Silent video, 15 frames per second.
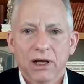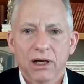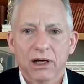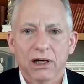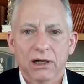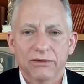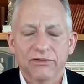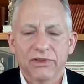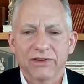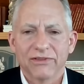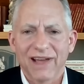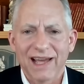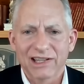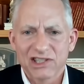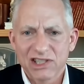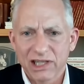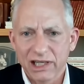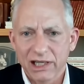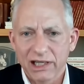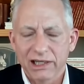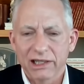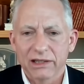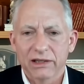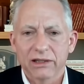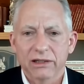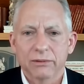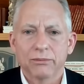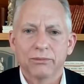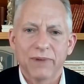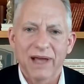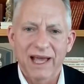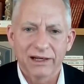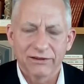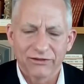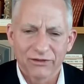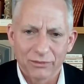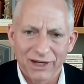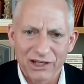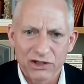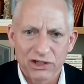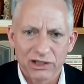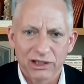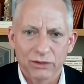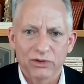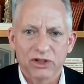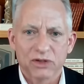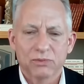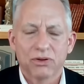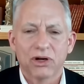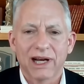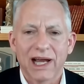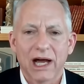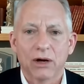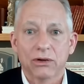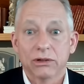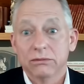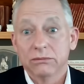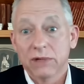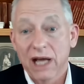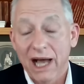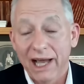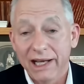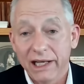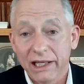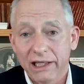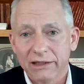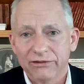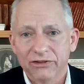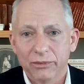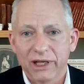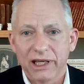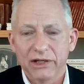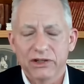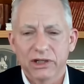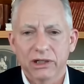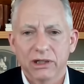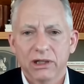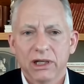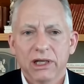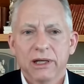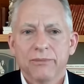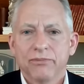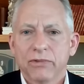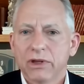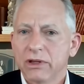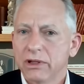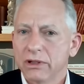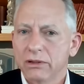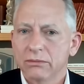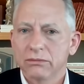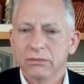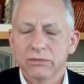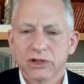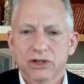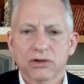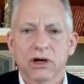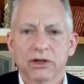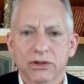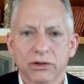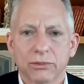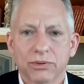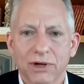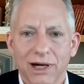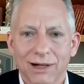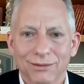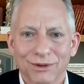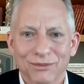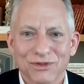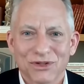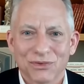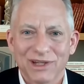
of the vaccine and the bad information that was put out, hiding information, the structural problems